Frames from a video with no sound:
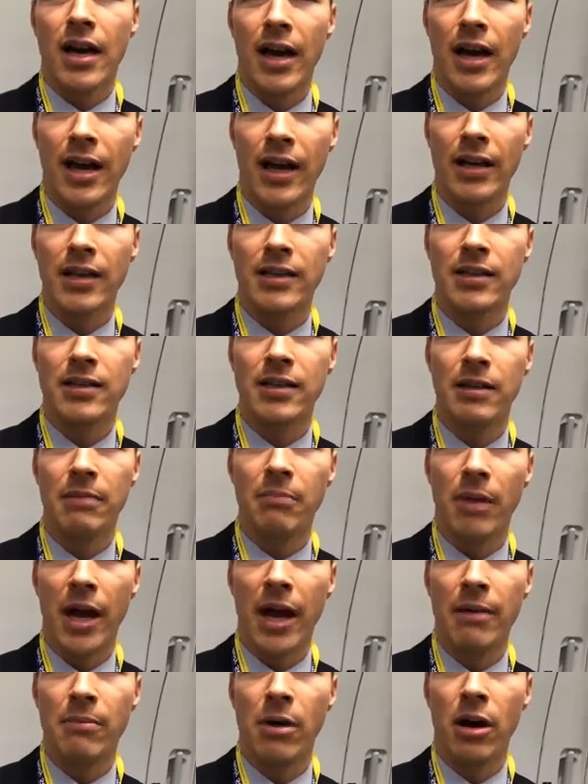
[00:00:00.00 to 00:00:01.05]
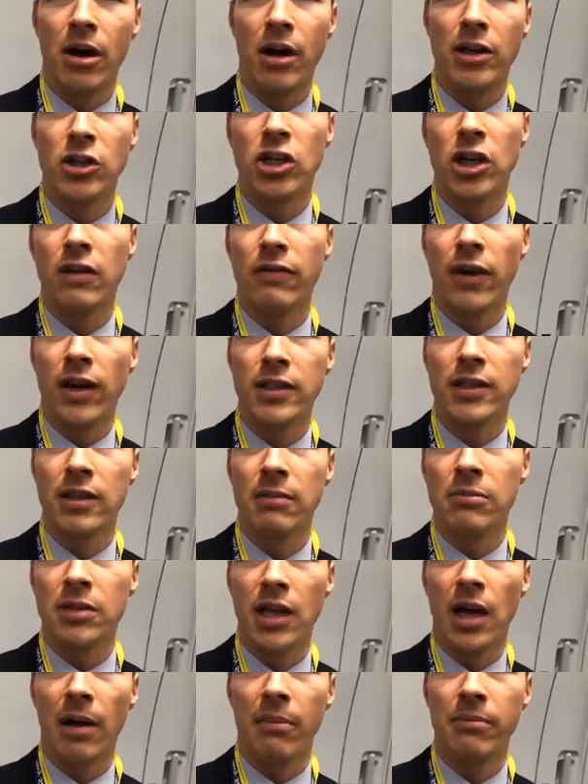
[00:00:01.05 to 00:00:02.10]
and Myanmar, and she invited him
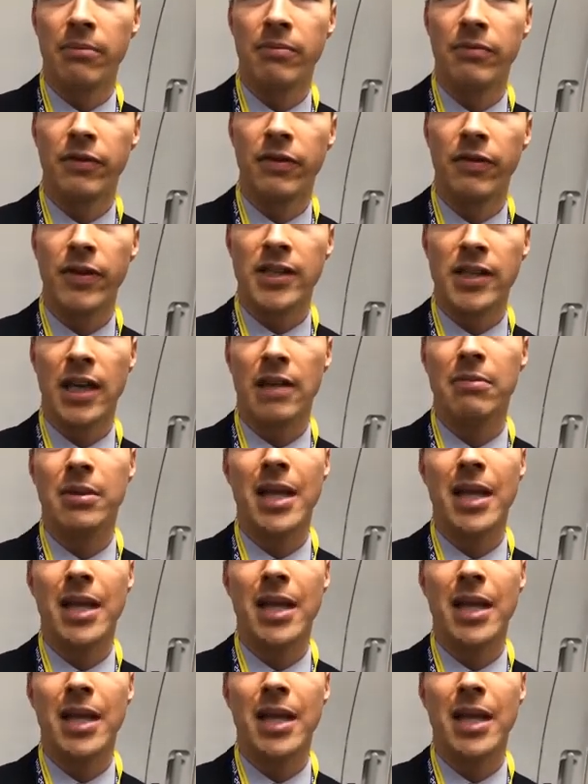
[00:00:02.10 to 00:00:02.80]
to come to visit.